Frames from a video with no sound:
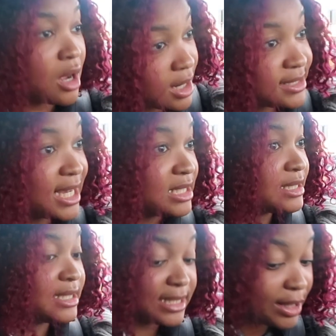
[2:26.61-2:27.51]
Contact
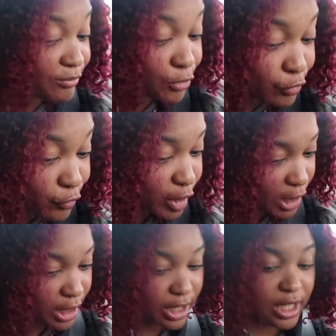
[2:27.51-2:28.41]

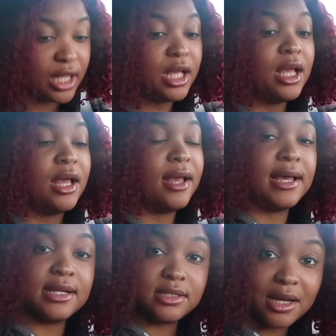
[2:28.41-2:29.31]
delivery.
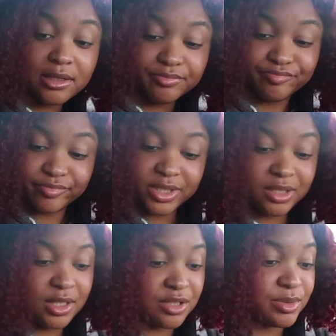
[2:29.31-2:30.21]
And yeah,
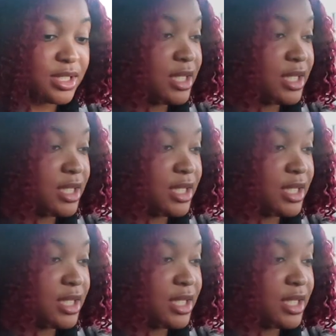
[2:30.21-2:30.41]
see you guys once I